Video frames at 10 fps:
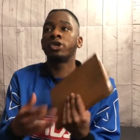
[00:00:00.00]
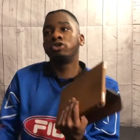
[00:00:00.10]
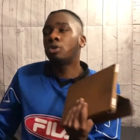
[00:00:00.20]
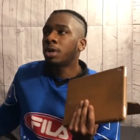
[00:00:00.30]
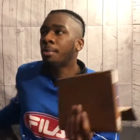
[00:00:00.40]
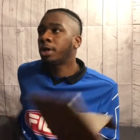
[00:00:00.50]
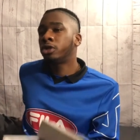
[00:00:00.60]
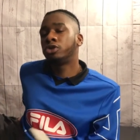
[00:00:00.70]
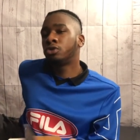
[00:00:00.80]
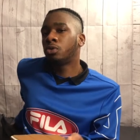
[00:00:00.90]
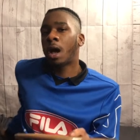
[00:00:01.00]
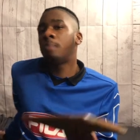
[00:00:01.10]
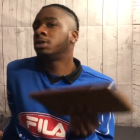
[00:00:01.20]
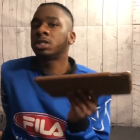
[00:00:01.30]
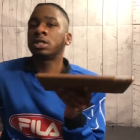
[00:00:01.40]
you know what I'm gonna do?
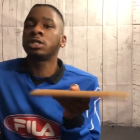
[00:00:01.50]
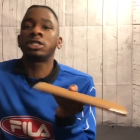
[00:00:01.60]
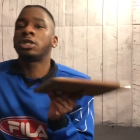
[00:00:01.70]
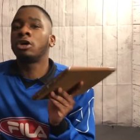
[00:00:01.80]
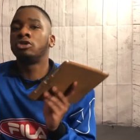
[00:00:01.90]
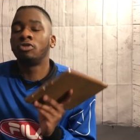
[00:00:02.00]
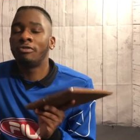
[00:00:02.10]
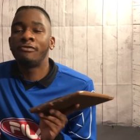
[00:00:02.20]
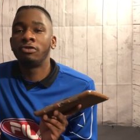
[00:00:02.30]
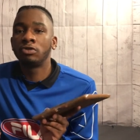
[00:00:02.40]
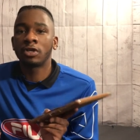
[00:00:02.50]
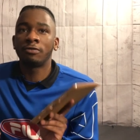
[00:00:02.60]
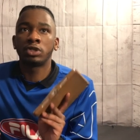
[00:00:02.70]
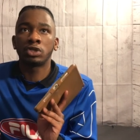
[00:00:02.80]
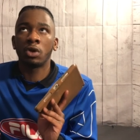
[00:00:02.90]
I'm just gonna start doing reviews
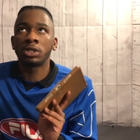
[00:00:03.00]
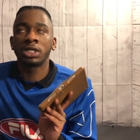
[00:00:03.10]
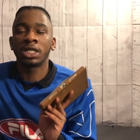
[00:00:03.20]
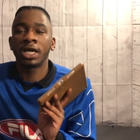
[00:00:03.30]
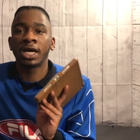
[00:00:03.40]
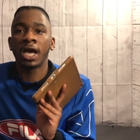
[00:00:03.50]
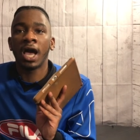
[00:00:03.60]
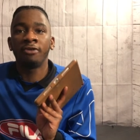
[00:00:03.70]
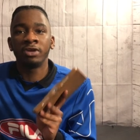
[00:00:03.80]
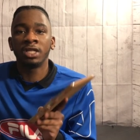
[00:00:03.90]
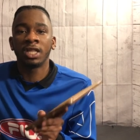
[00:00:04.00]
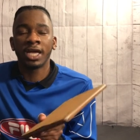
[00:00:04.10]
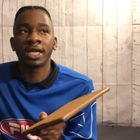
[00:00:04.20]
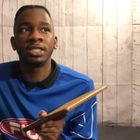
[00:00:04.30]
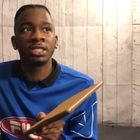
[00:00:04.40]
of songs that like I really
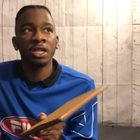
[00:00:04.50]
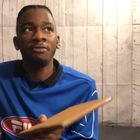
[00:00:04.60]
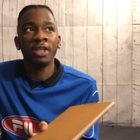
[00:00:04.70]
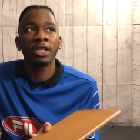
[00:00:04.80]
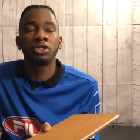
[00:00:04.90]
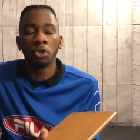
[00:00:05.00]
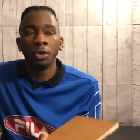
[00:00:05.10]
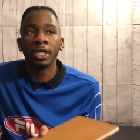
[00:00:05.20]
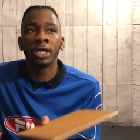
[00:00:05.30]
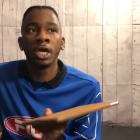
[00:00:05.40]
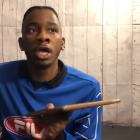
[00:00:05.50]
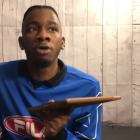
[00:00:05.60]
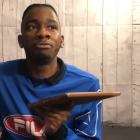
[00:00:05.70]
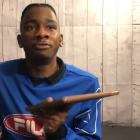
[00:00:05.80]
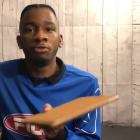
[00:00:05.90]
like. Instead of like doing
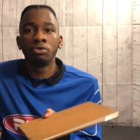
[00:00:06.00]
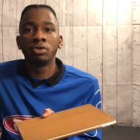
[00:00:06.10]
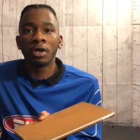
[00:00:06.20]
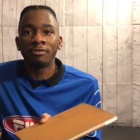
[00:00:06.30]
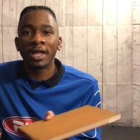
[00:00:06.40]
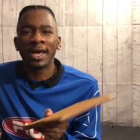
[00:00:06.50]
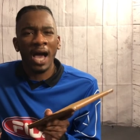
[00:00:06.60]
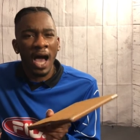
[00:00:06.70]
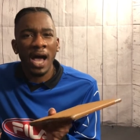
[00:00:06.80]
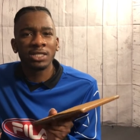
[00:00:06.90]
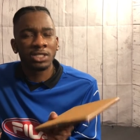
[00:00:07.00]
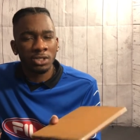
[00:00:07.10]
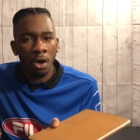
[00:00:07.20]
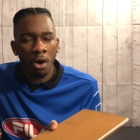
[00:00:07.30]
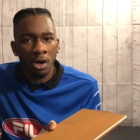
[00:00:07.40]
reviews of like hot
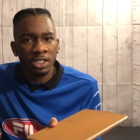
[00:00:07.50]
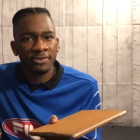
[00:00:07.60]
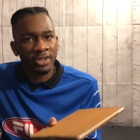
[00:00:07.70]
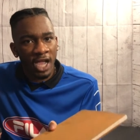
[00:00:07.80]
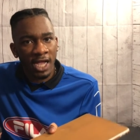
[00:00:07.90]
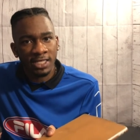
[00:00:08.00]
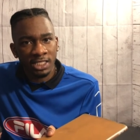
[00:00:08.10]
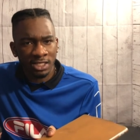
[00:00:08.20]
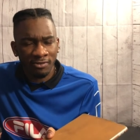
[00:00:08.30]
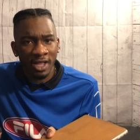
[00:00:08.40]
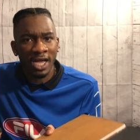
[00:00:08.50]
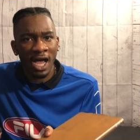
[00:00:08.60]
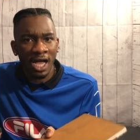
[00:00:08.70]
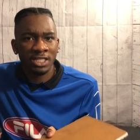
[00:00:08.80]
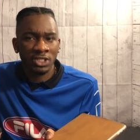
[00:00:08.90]
songs and reactions of like
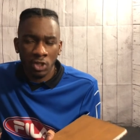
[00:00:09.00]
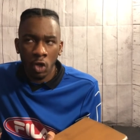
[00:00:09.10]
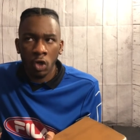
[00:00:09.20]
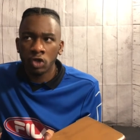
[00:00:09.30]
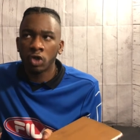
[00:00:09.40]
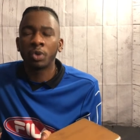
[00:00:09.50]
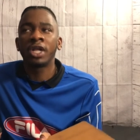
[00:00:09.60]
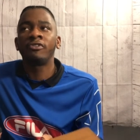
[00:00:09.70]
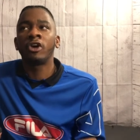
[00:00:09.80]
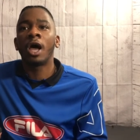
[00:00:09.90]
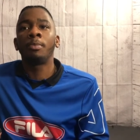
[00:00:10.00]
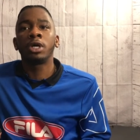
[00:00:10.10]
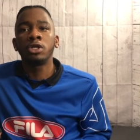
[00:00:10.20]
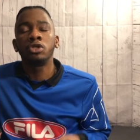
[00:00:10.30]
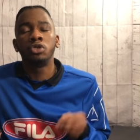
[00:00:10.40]
hot songs or whatever, I'm
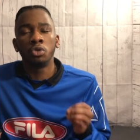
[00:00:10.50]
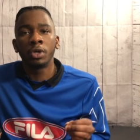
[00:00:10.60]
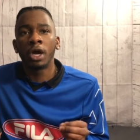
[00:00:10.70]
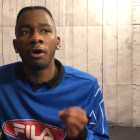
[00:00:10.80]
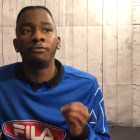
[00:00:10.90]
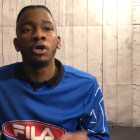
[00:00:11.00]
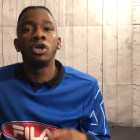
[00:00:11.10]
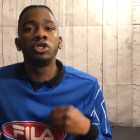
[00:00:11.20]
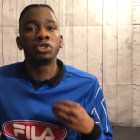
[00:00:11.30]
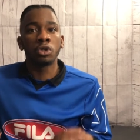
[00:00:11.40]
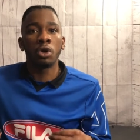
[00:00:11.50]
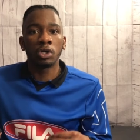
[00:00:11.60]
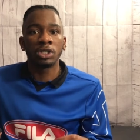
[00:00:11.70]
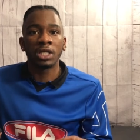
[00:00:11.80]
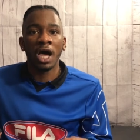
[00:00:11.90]
gonna do it of
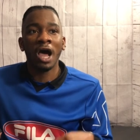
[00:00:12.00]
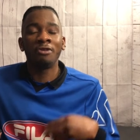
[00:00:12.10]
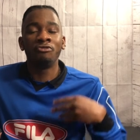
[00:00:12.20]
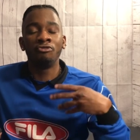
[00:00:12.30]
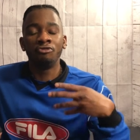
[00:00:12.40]
songs that I